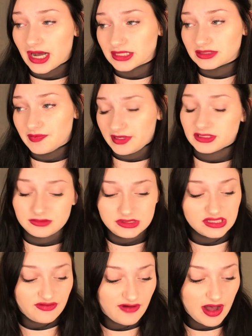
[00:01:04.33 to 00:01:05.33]
got to pick some
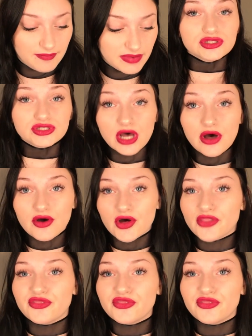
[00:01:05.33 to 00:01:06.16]
stuff up. So